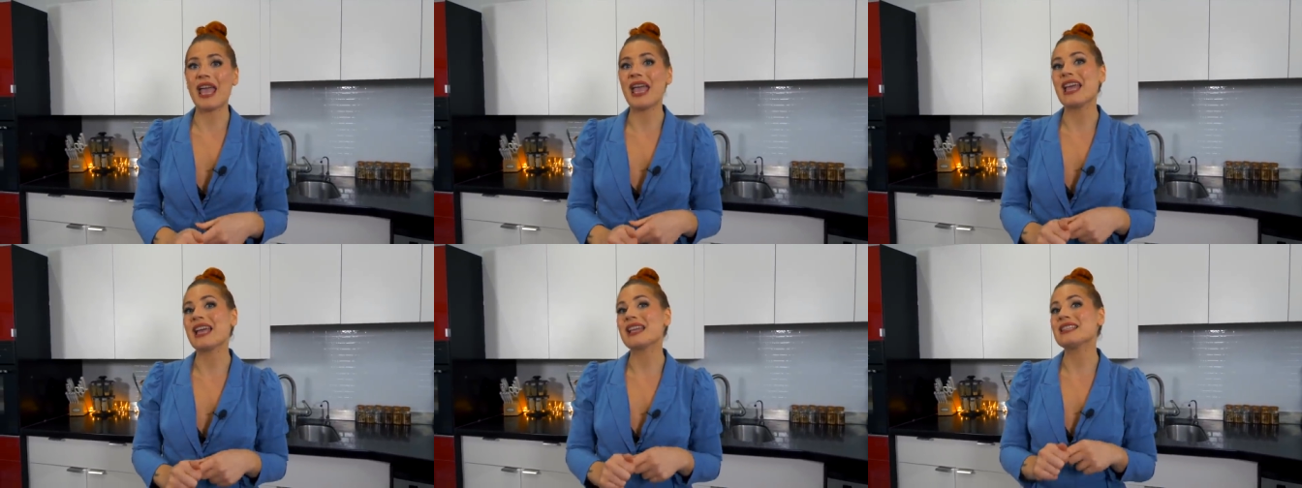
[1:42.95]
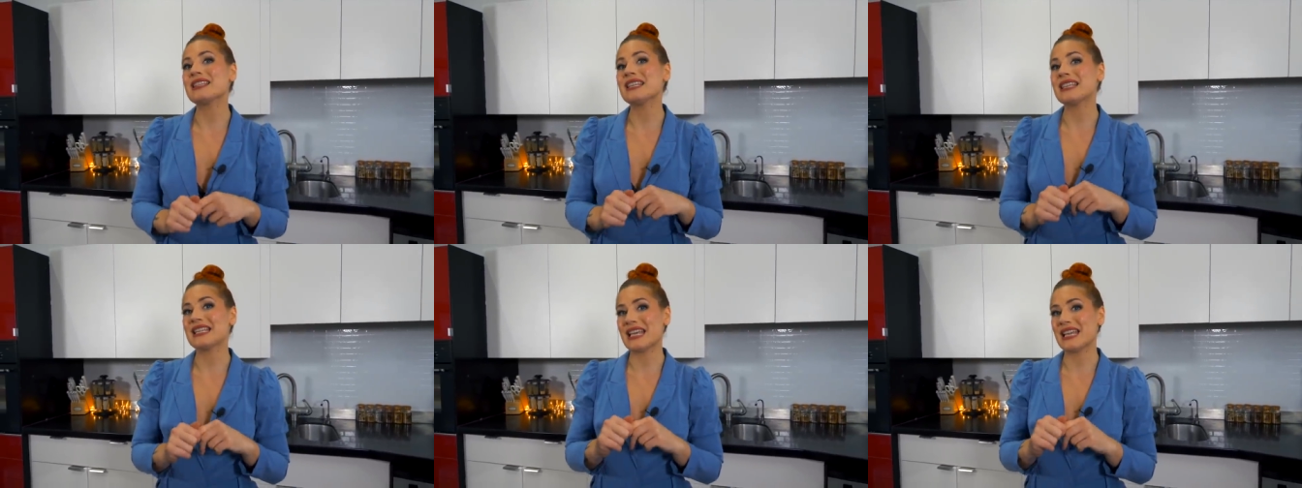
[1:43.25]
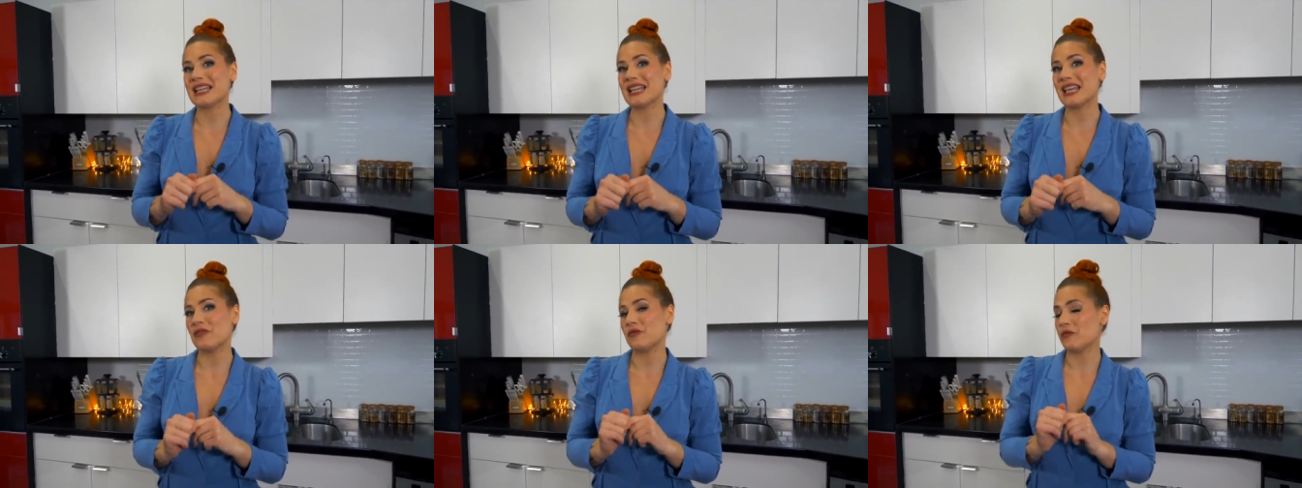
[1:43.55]
and
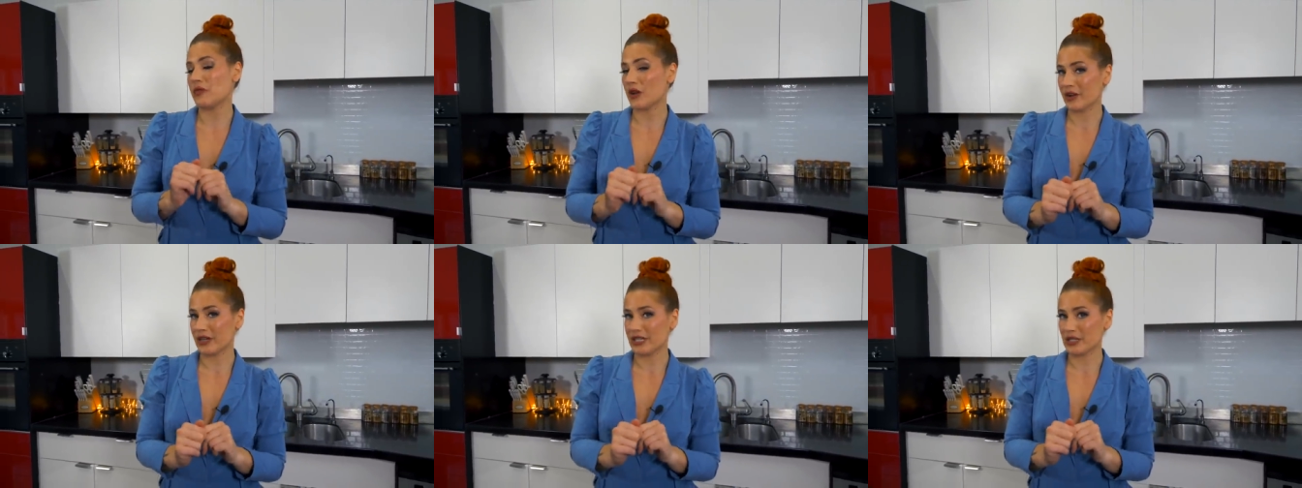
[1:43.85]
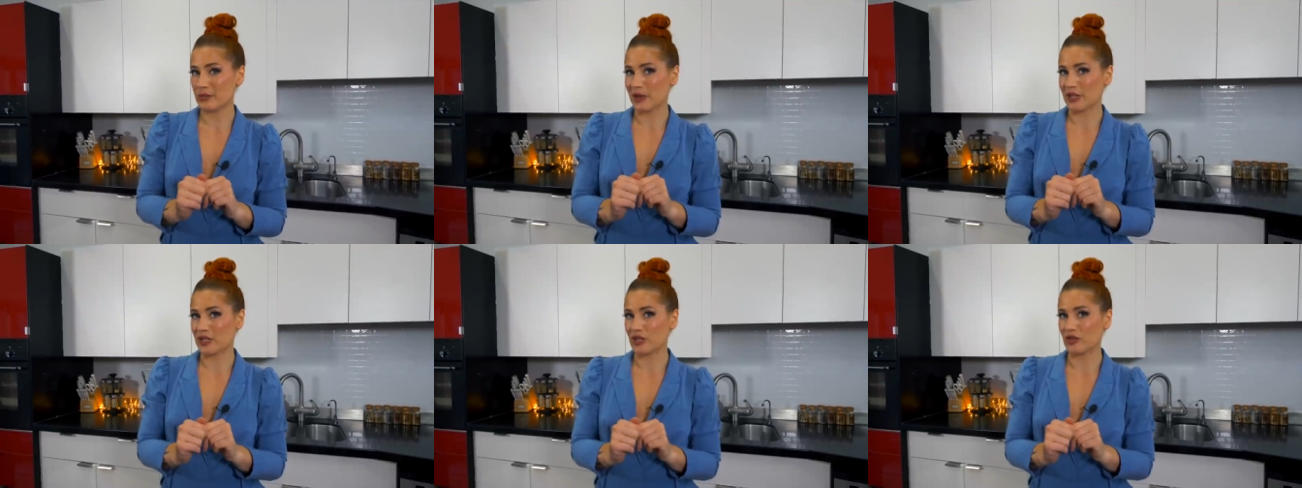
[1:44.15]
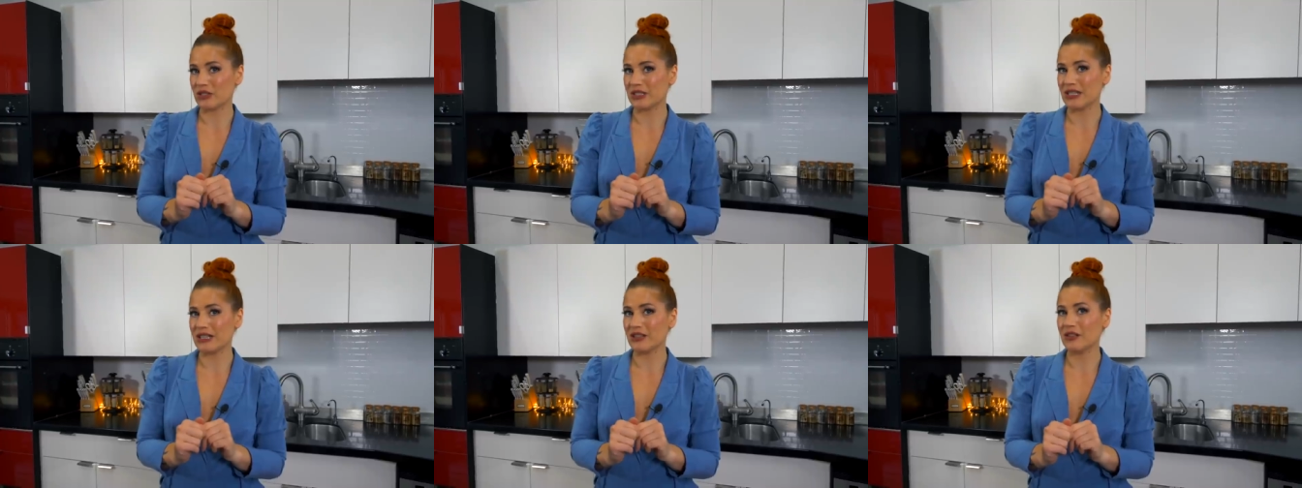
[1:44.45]
get a very special
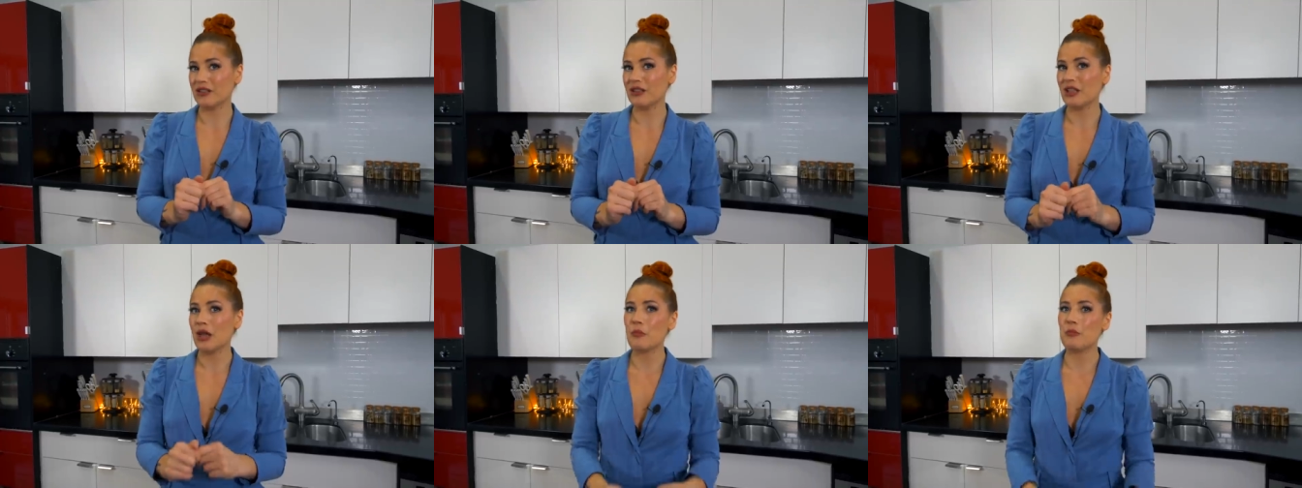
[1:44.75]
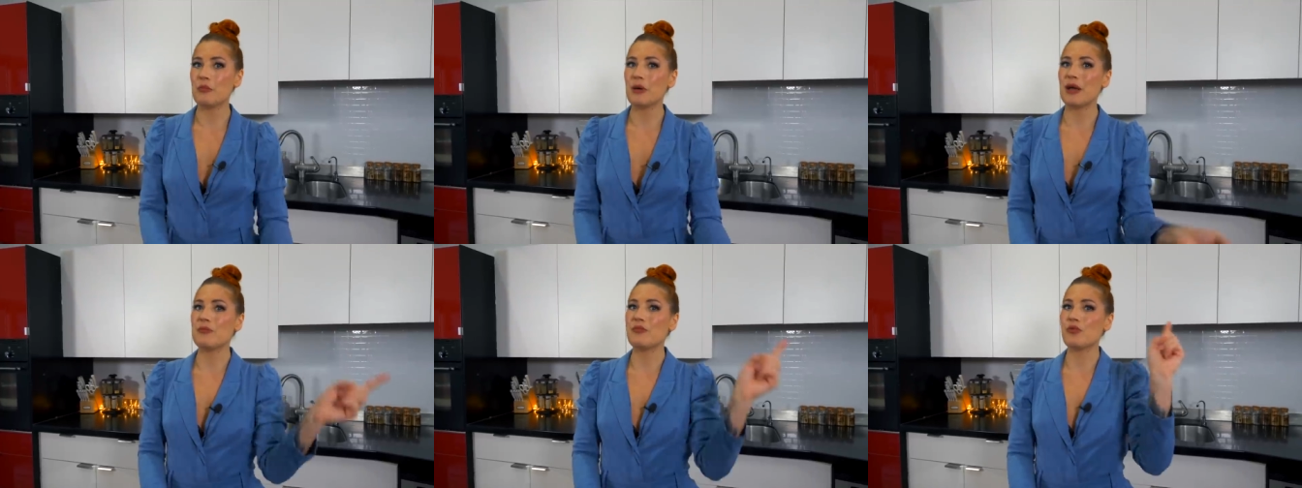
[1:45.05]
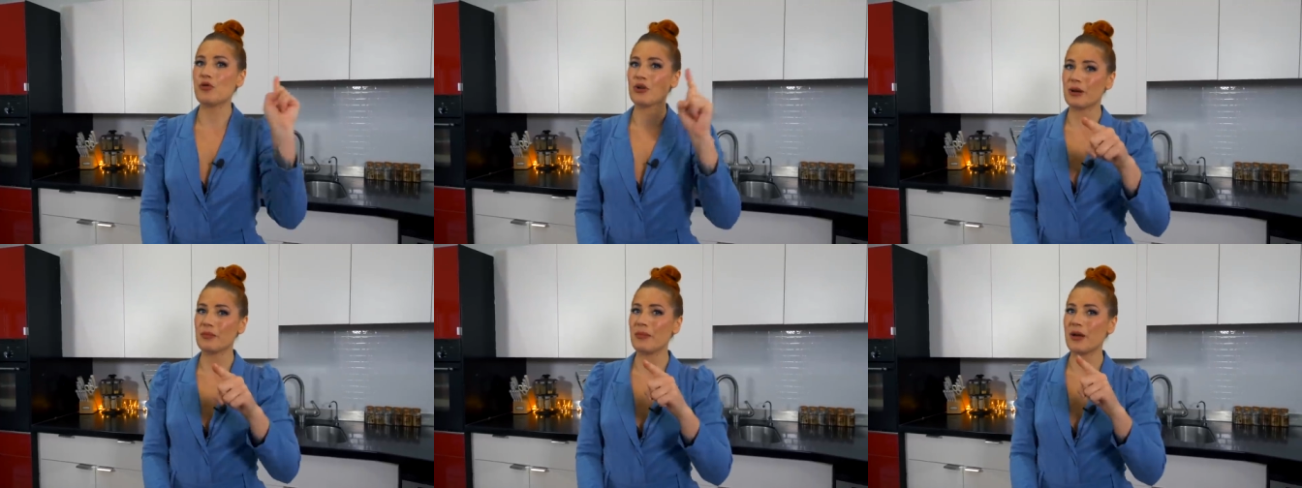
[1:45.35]
deal, but
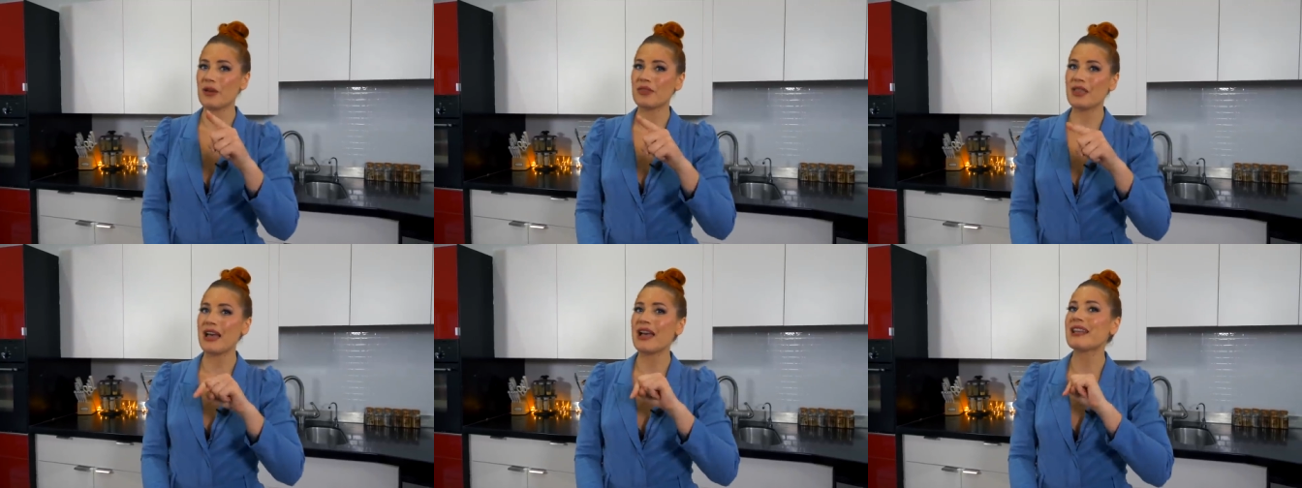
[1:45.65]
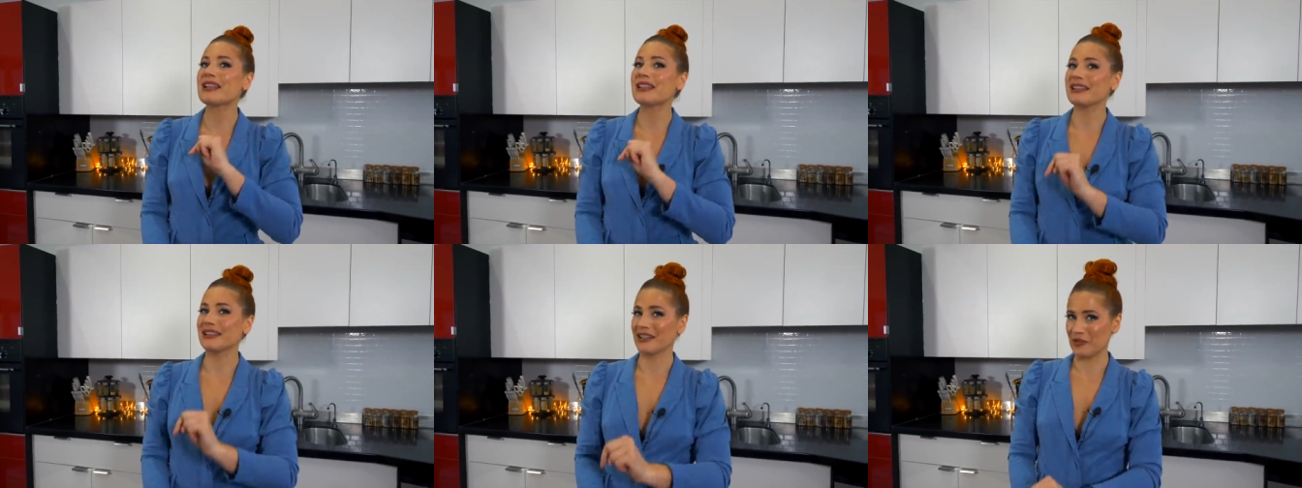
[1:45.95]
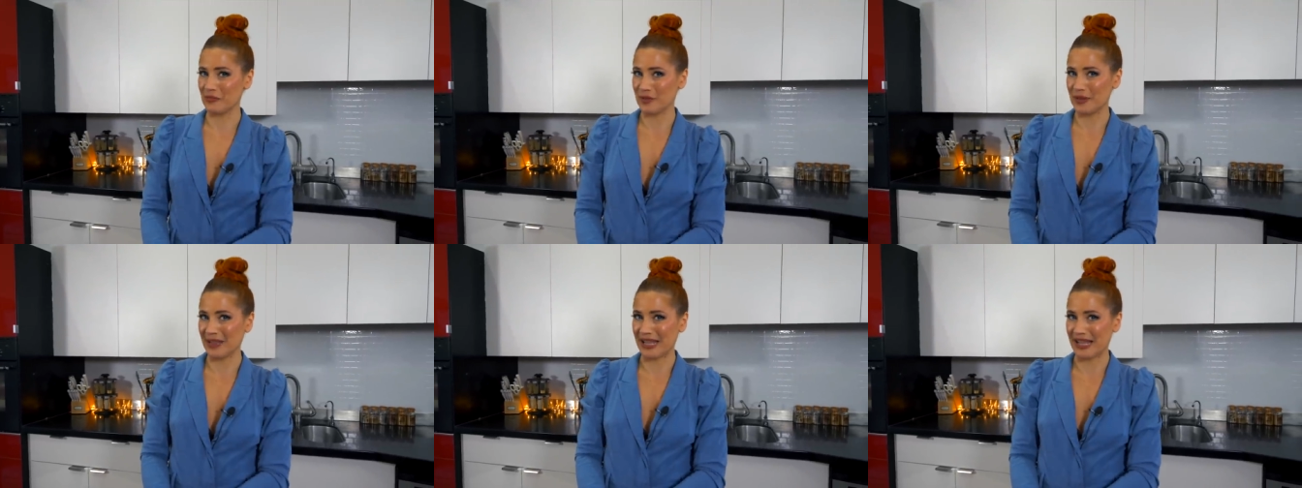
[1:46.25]
more about that a little bit